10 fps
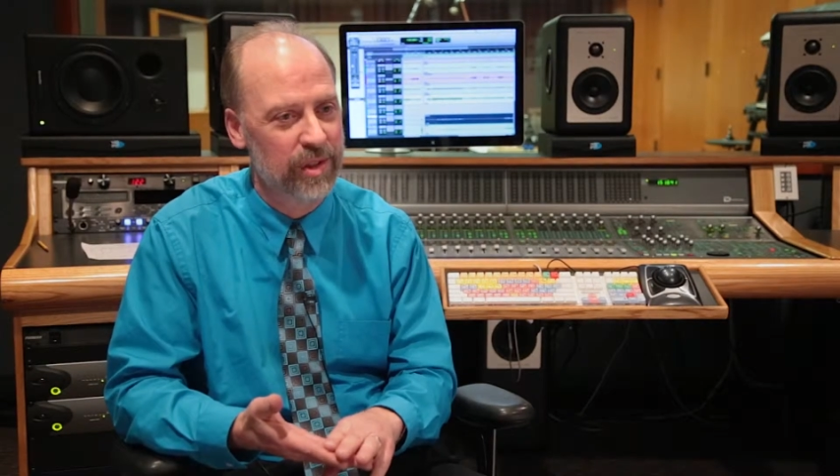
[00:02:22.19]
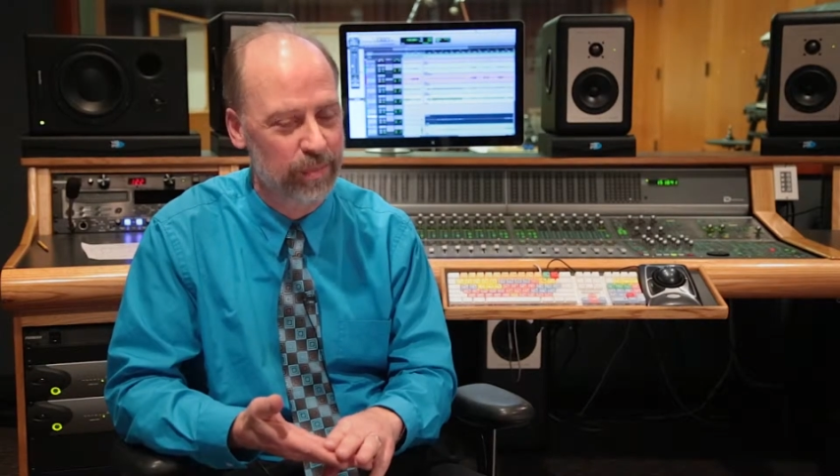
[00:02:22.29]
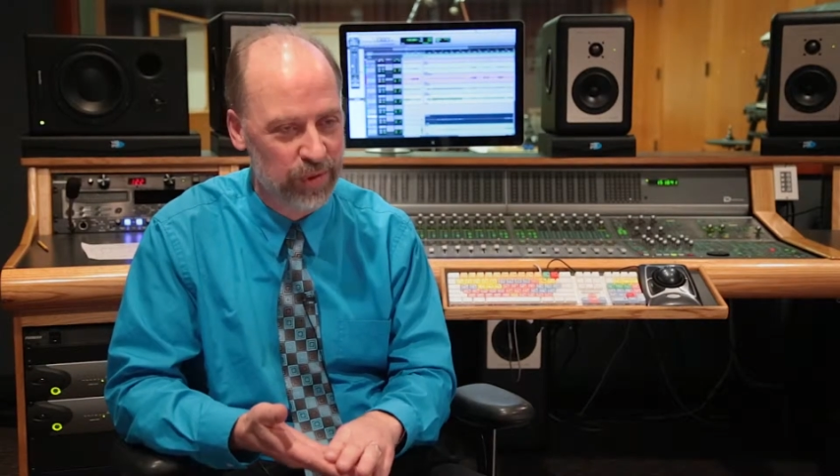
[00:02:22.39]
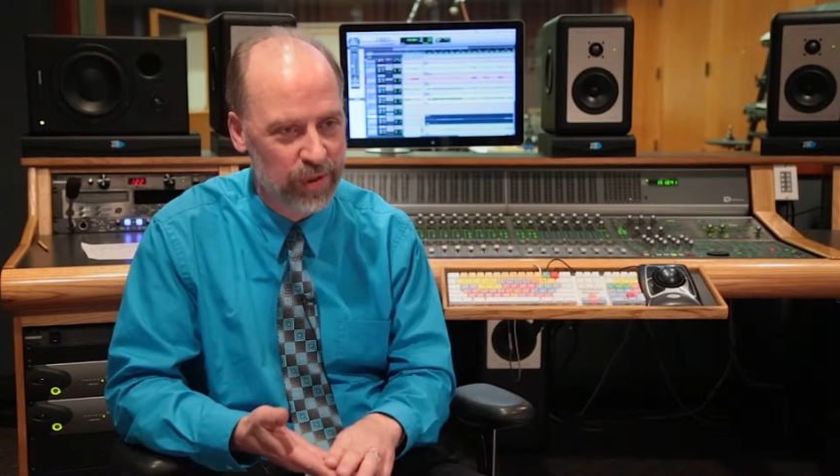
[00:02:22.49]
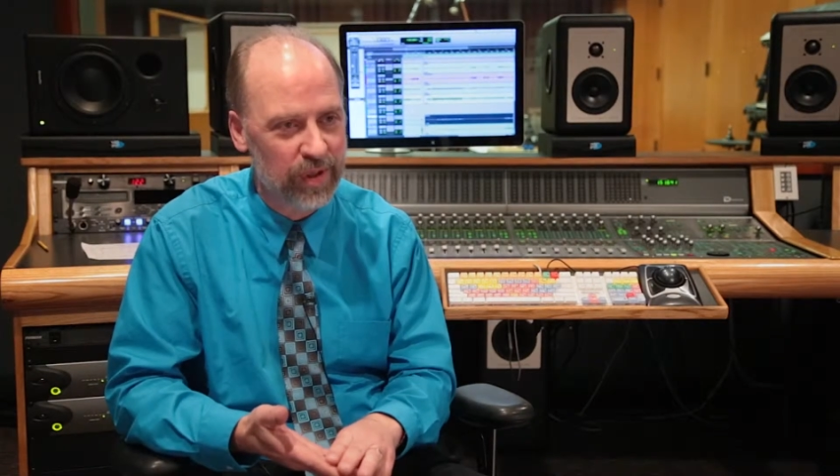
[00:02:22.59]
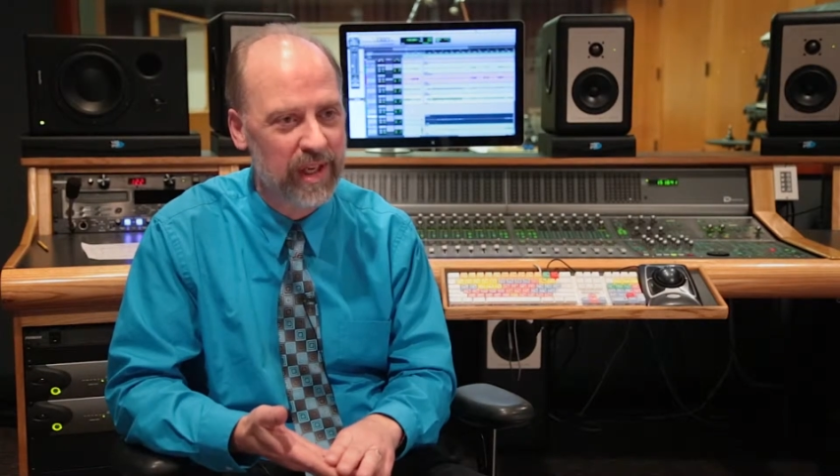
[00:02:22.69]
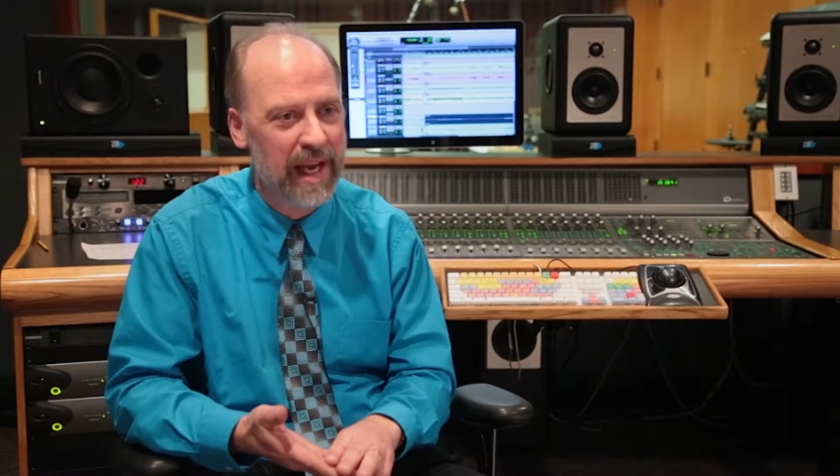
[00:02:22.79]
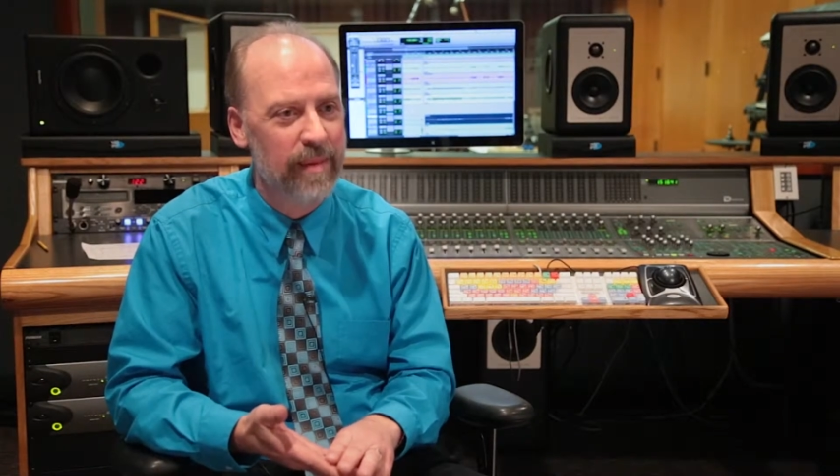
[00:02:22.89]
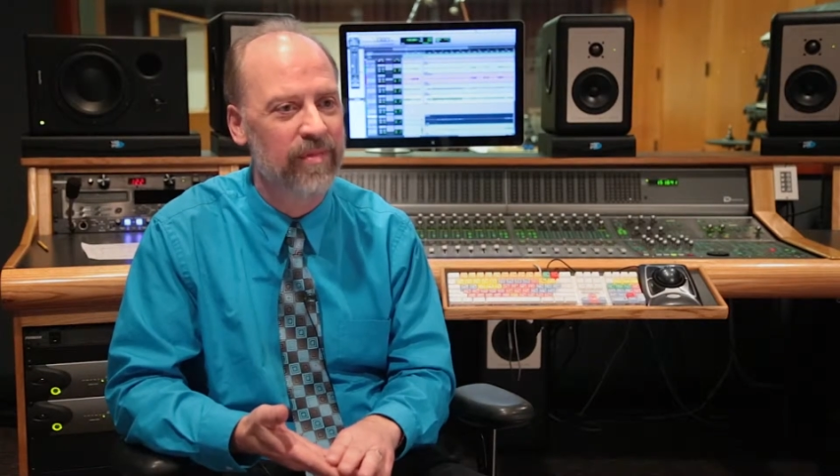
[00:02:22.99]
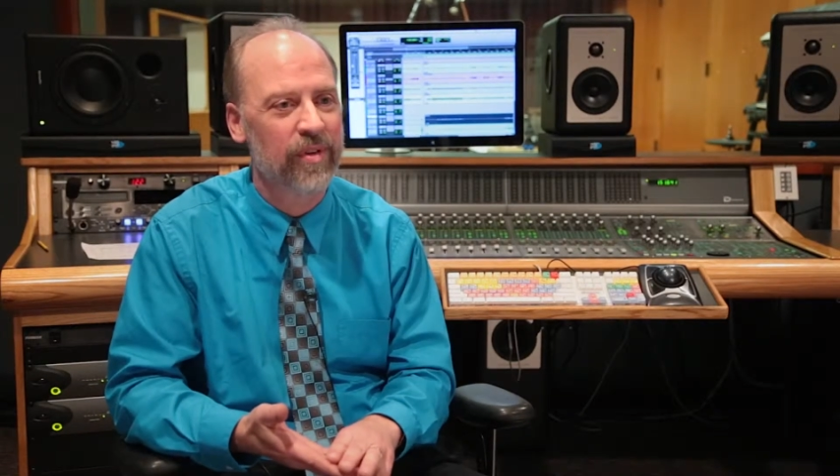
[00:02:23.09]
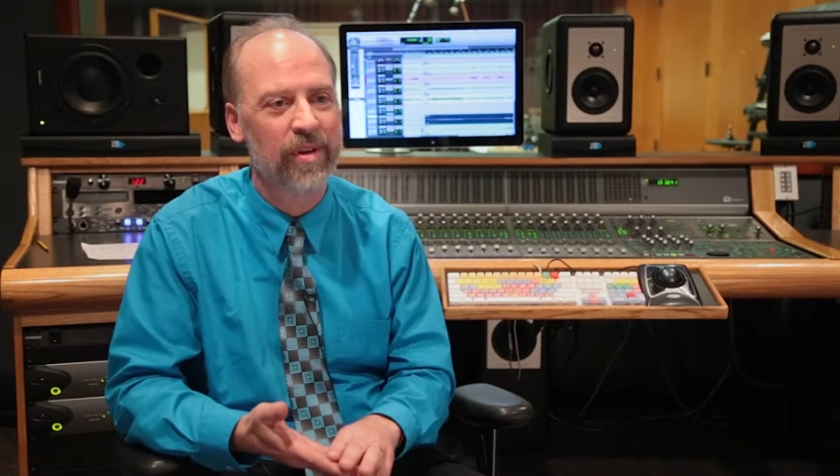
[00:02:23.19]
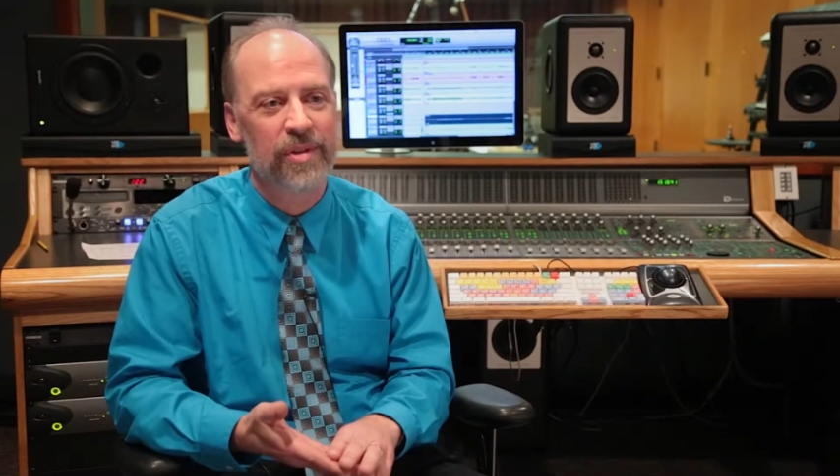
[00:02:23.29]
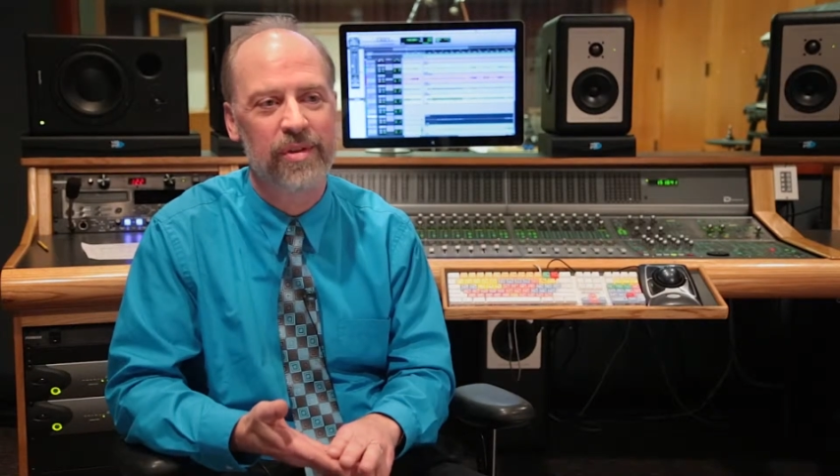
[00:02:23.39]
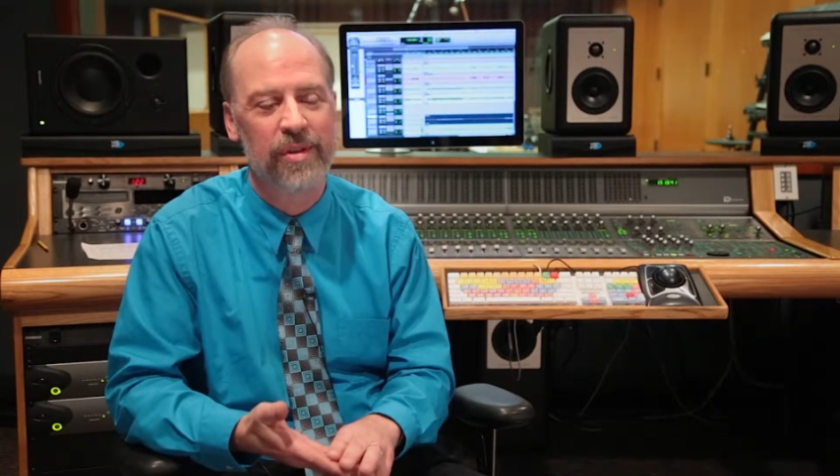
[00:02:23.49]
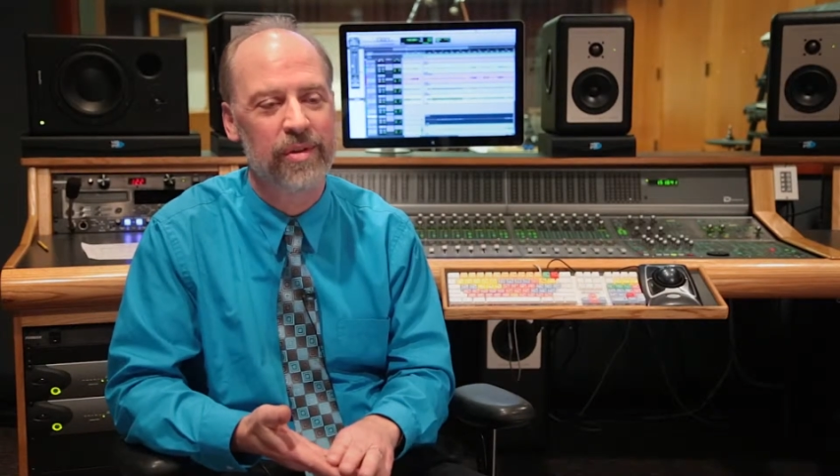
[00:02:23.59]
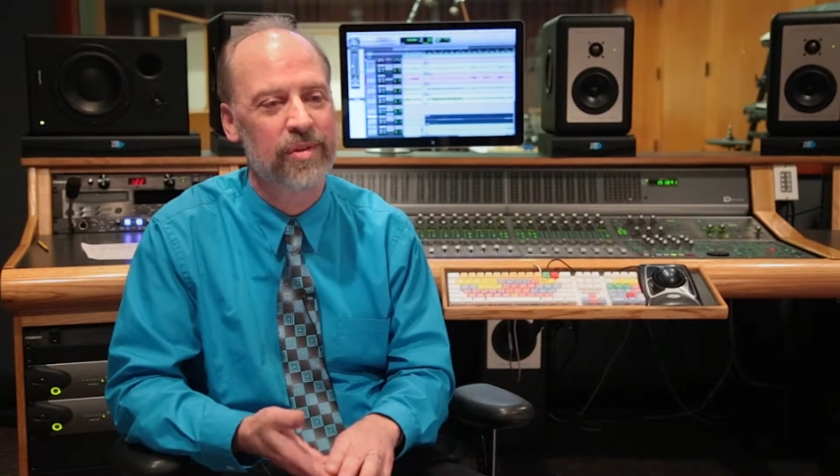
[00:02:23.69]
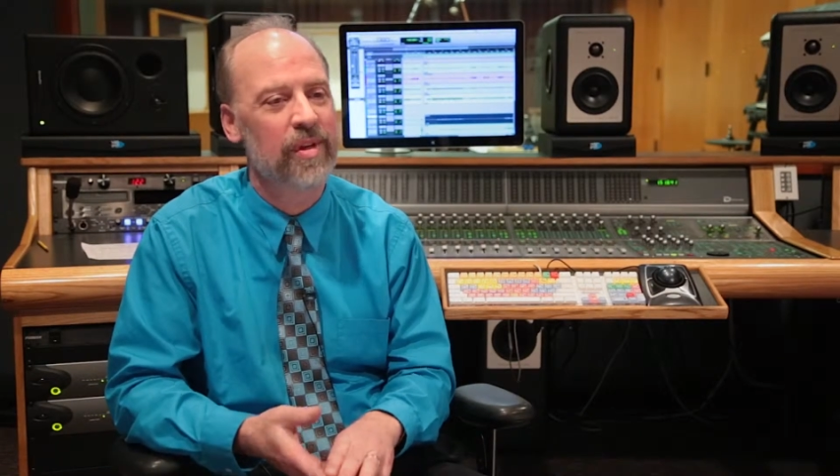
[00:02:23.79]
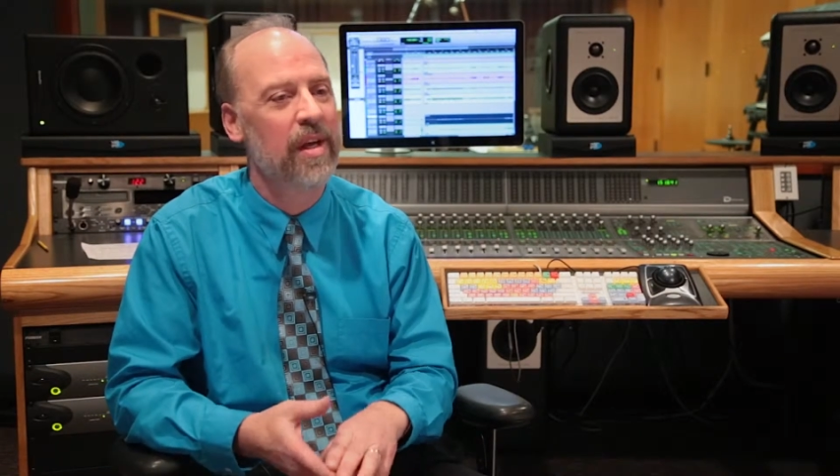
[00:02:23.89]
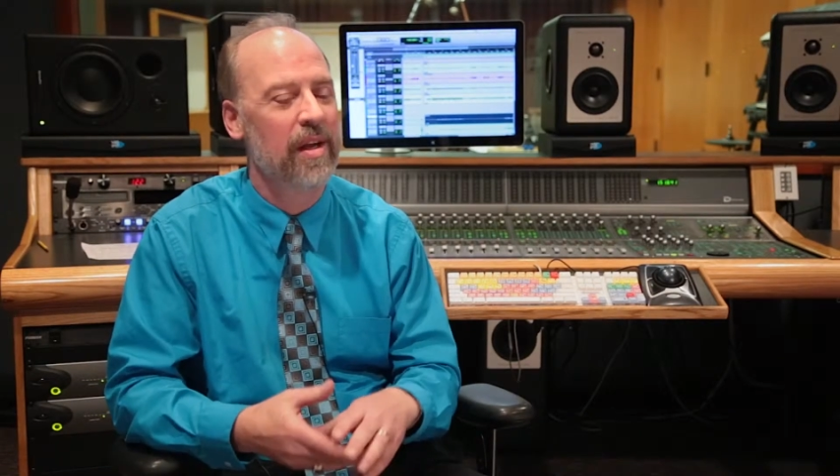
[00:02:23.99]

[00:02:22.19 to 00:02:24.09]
computer lab for our studios.